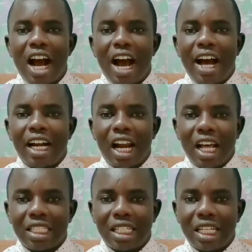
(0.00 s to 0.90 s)
and
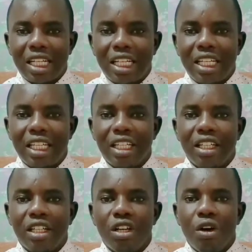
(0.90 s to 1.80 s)
lastly,
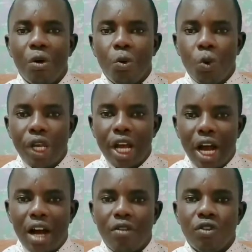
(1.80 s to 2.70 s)
we
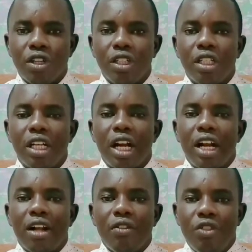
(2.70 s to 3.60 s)
have
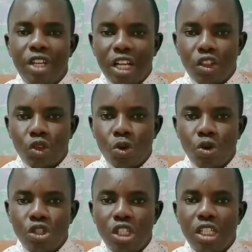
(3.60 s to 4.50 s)
the
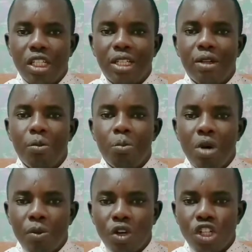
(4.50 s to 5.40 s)
anthology
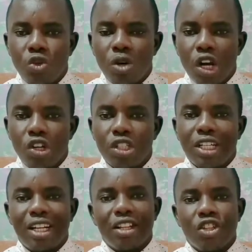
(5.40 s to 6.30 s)
Memories We Lost
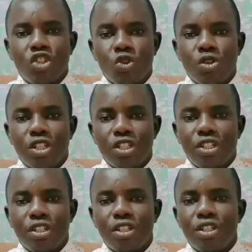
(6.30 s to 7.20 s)
and Other
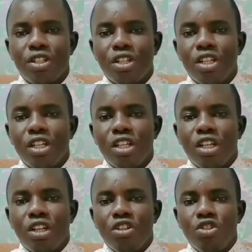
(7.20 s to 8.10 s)
Stories.
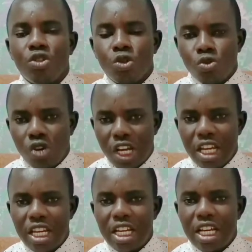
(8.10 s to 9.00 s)
So
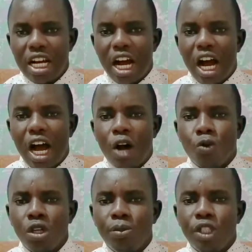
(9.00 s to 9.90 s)
today I
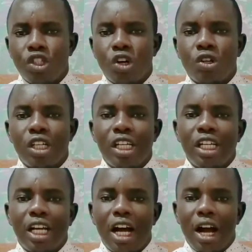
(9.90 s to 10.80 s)
will be
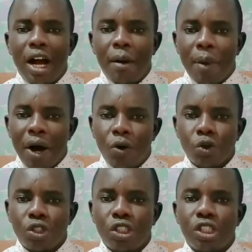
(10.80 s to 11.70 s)
talking
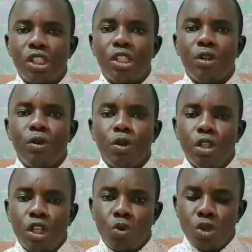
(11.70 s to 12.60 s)
about
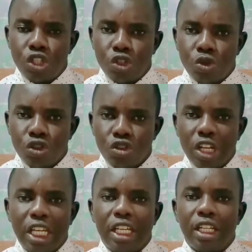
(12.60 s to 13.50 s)
the question
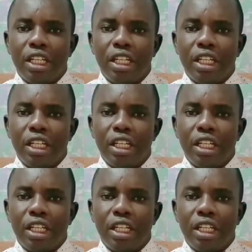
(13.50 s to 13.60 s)
3,